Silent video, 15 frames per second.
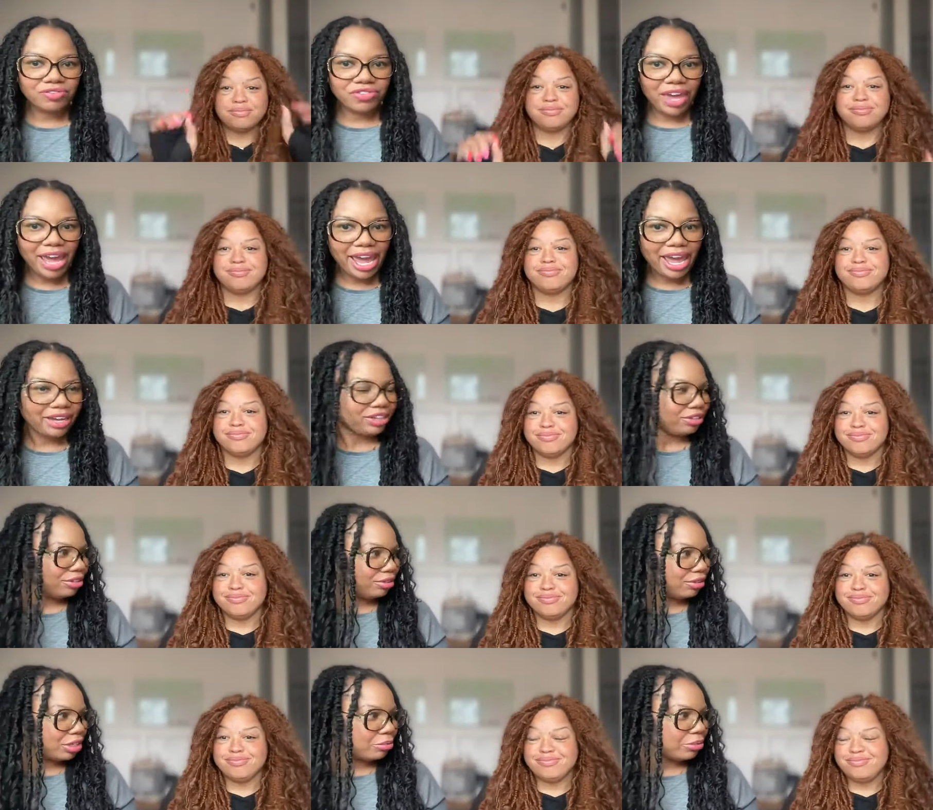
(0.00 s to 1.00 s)
Speaker 1: fact. You know
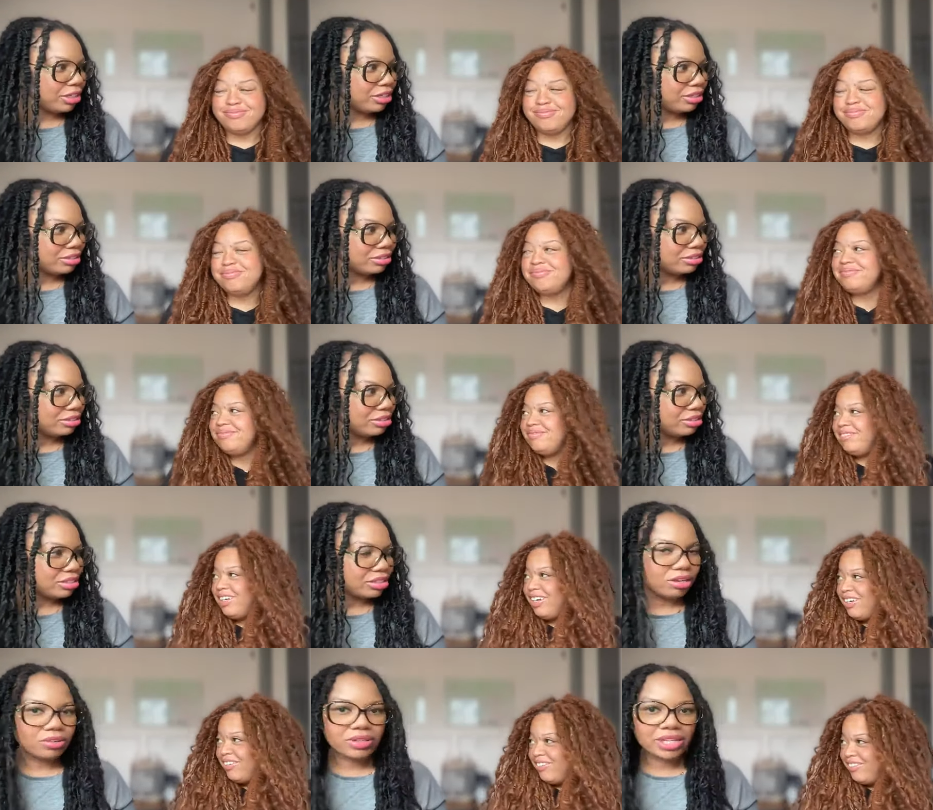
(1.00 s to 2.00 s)
mm-hmm. what I mm-hmm. mean? So
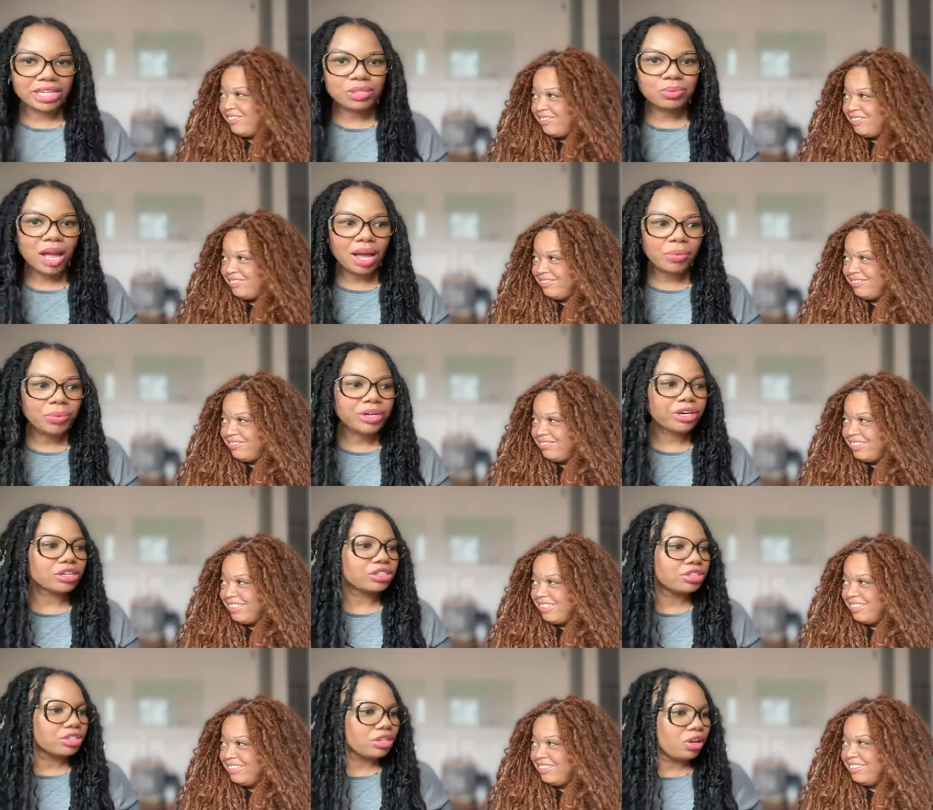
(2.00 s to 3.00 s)
uh-huh. that's why we are
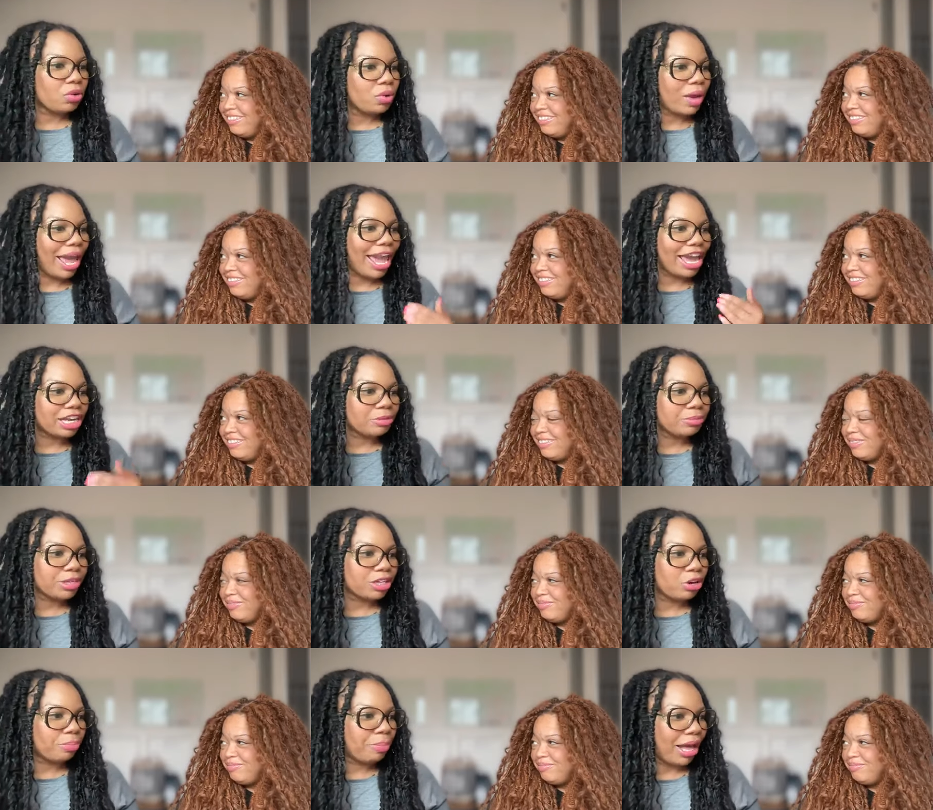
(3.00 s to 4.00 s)
so
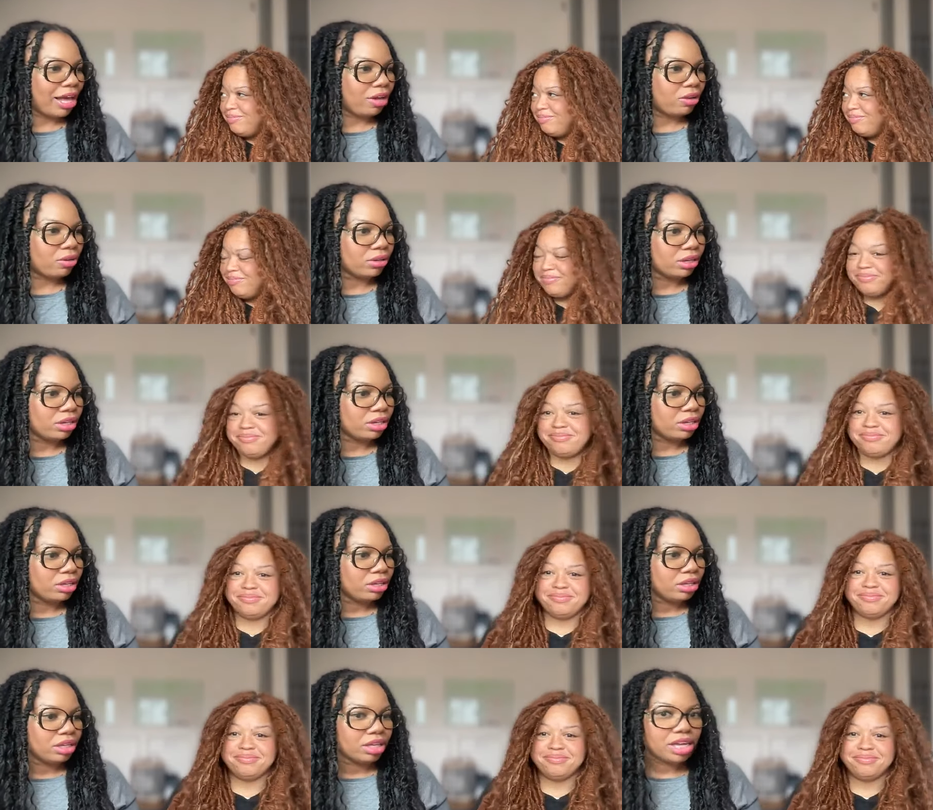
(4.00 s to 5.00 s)
adamant about
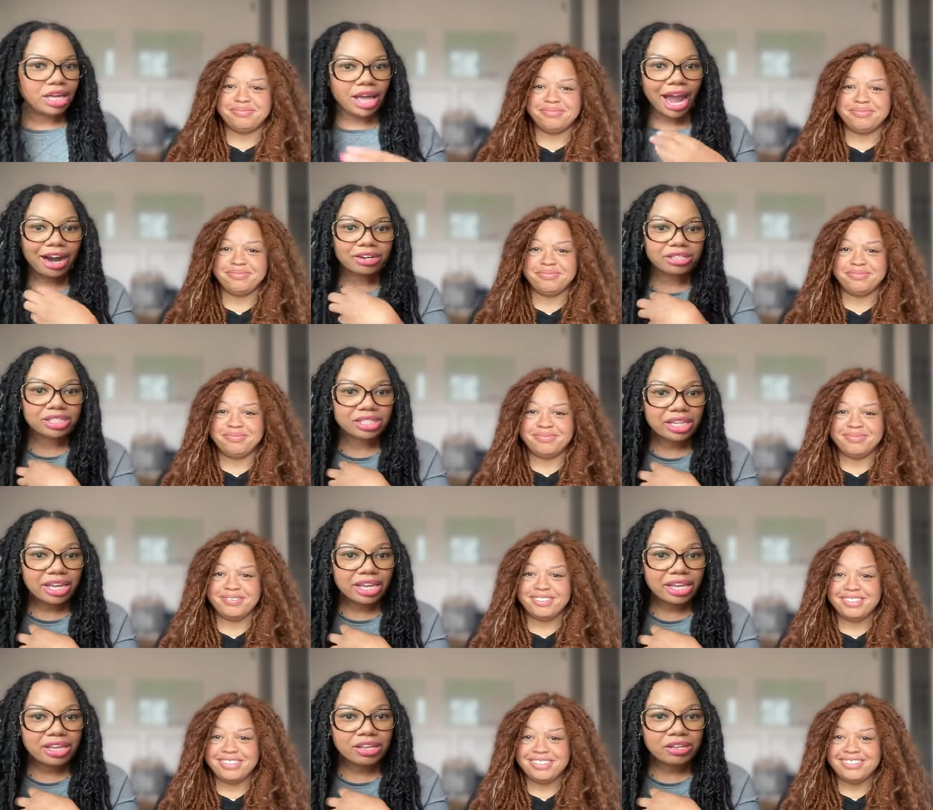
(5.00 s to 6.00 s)

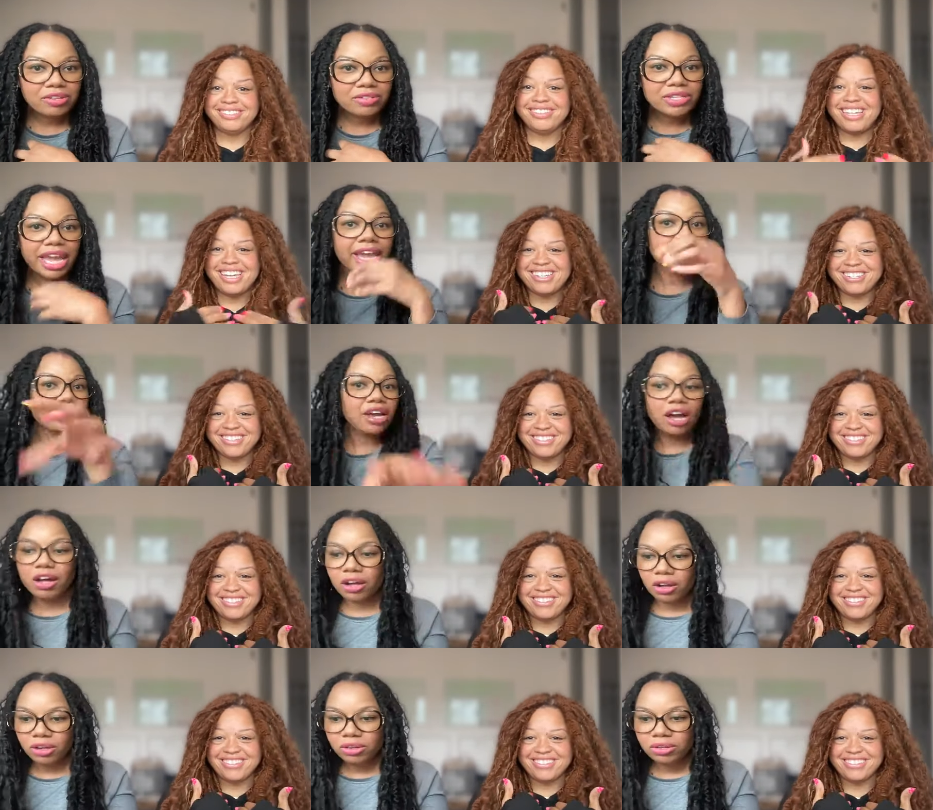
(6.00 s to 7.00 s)
ourselves yes. and
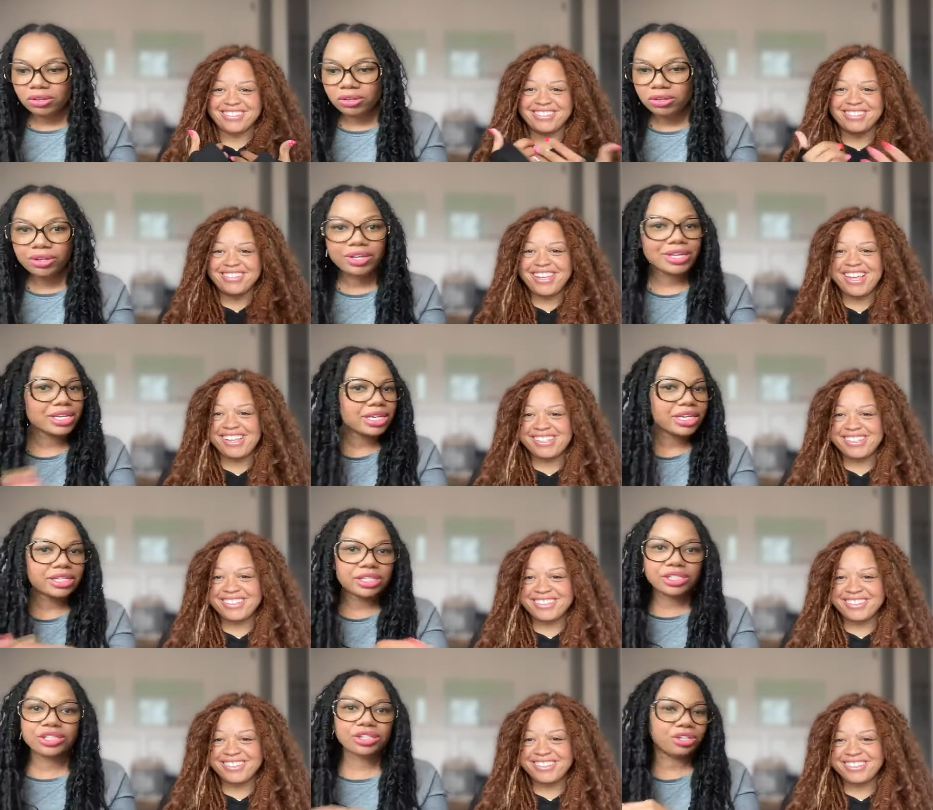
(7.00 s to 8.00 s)
y'all yes. getting
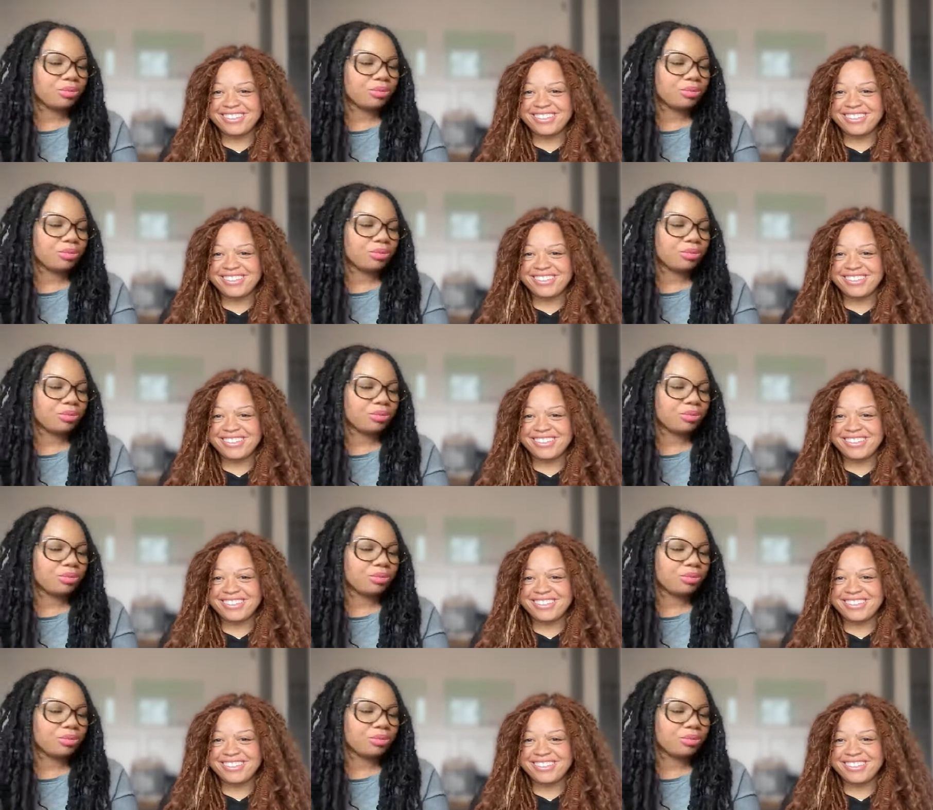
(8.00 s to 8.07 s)
into your